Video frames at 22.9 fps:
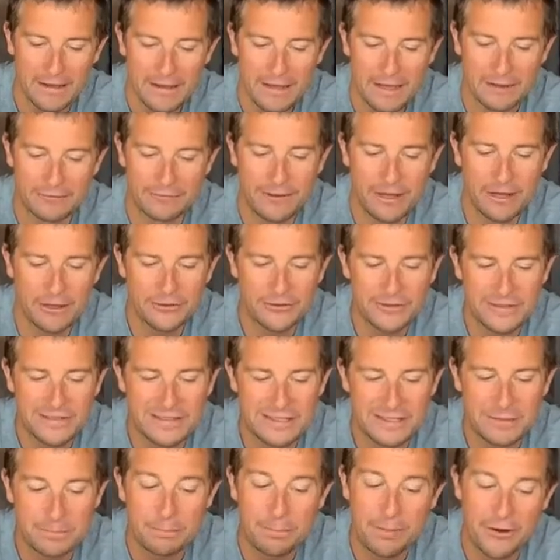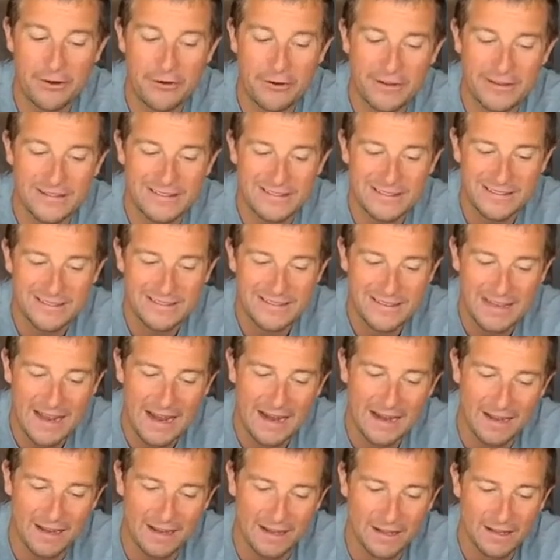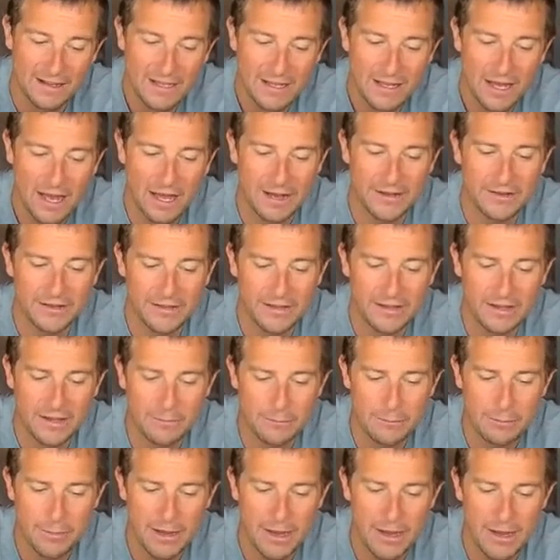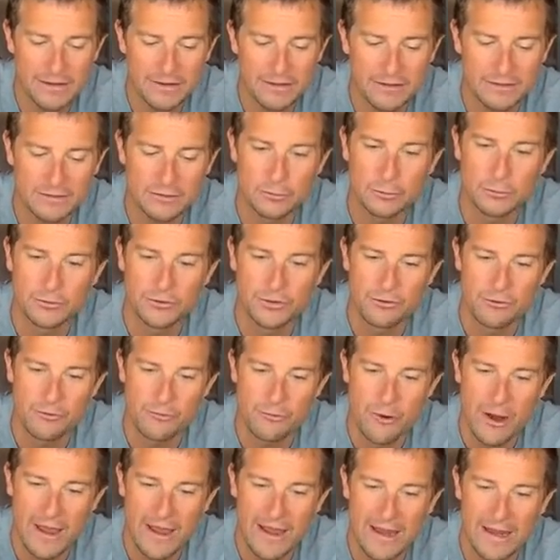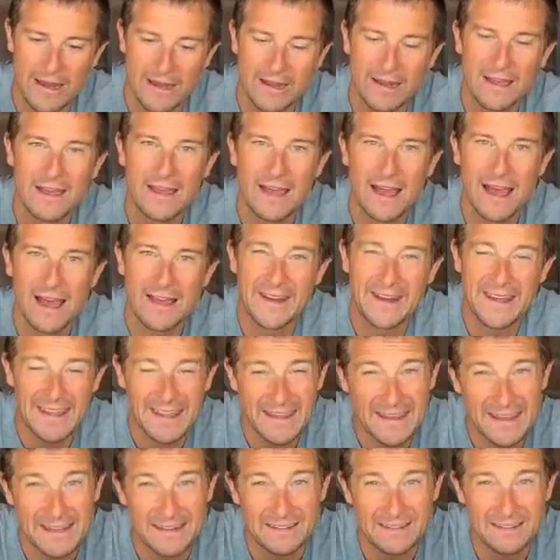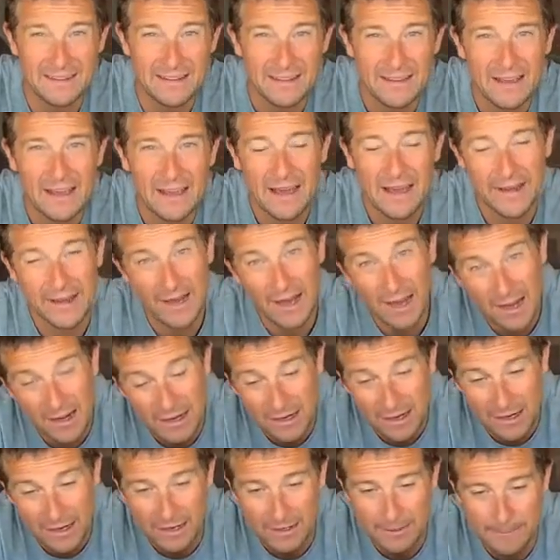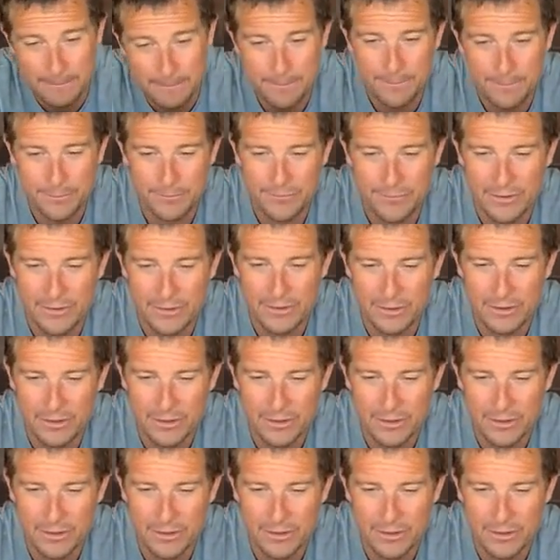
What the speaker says: had felt his spirit stagger under the combined assault of rain and heat and hunger.